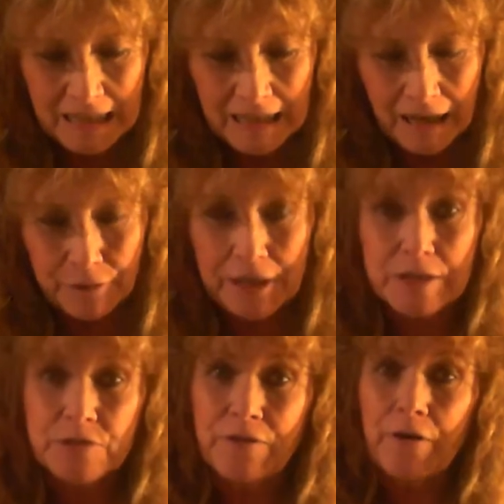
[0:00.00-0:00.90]
I think
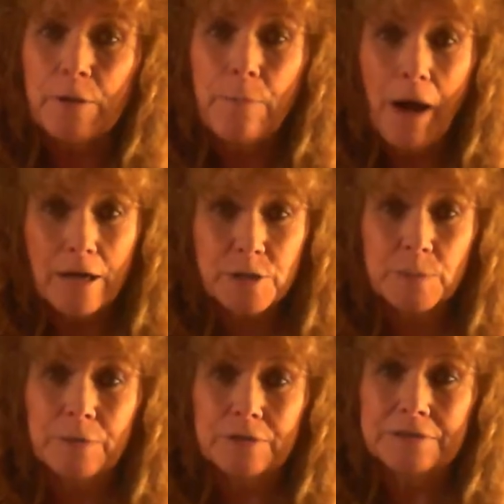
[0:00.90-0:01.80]
it's very
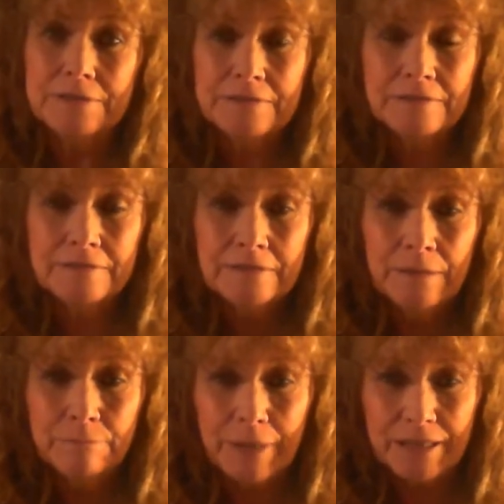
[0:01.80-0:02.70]
possible,
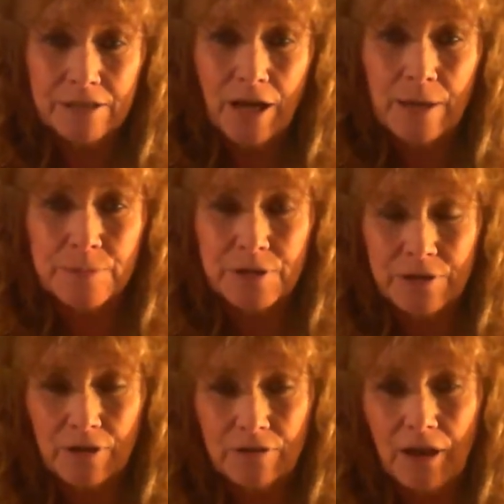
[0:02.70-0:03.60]
many times in
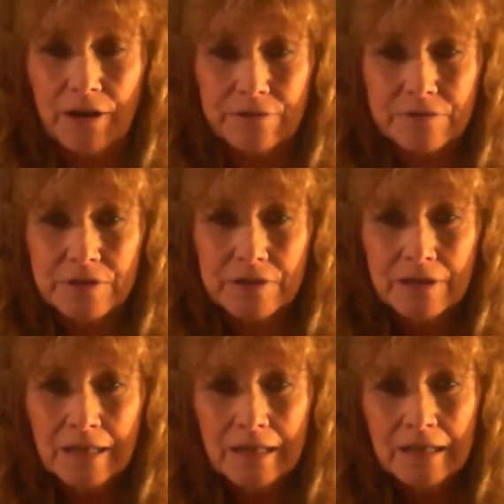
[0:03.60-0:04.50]
our lives,
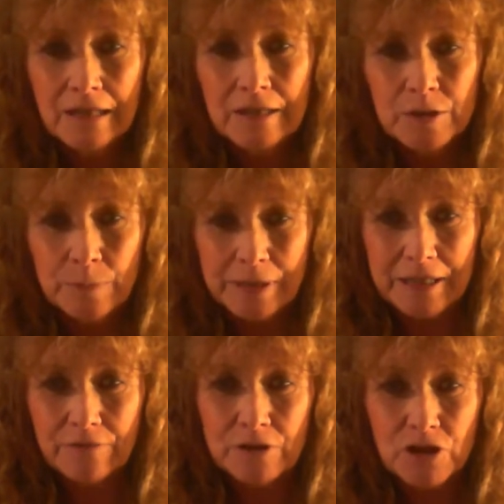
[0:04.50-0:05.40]
to be
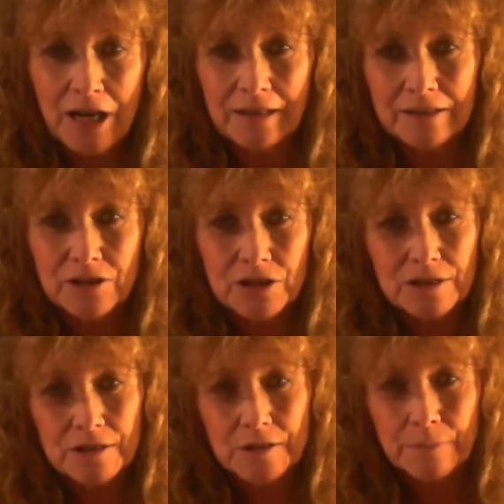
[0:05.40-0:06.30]
given
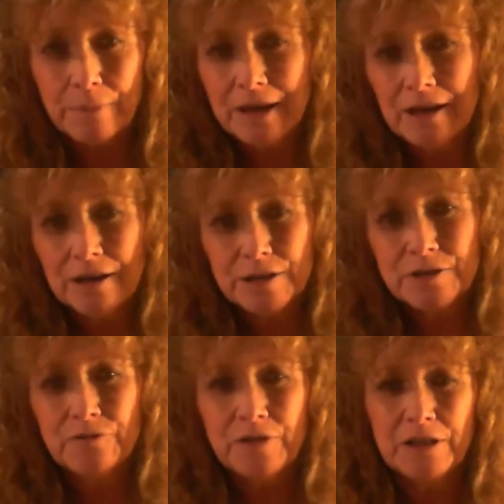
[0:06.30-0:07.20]
challenges that make
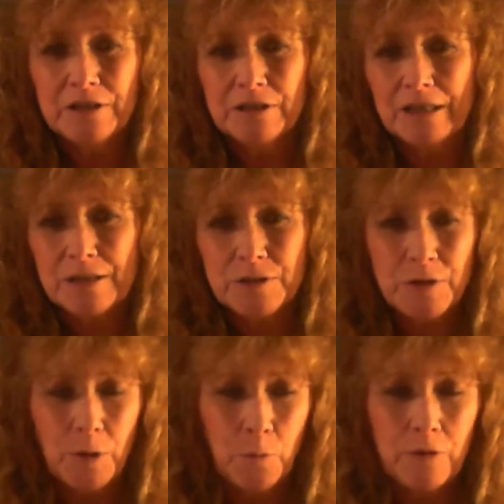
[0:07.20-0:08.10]
us feel as
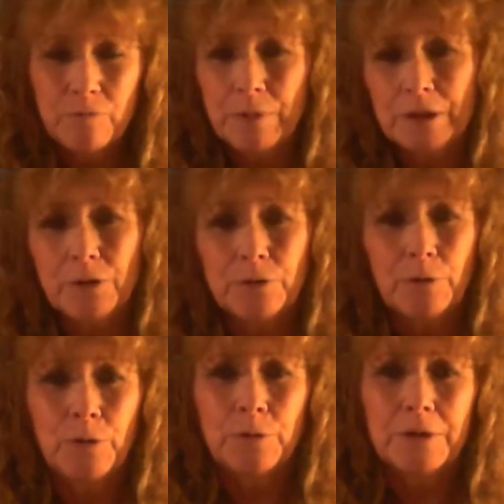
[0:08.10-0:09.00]
though we've been
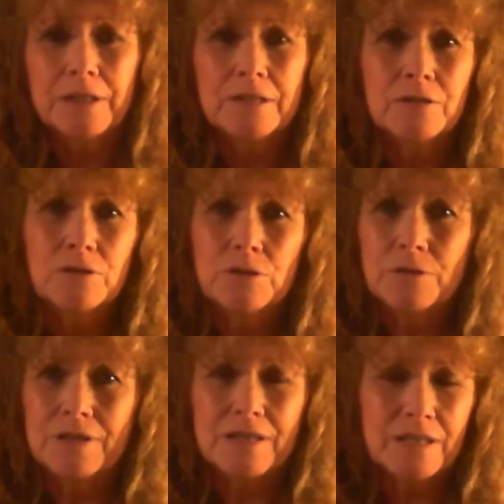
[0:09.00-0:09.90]
thrown into
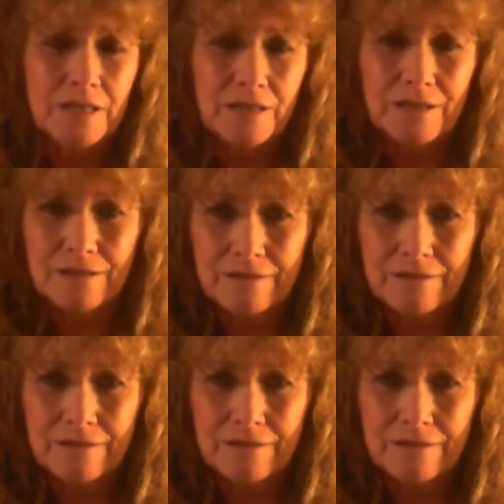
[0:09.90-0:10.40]
the sea.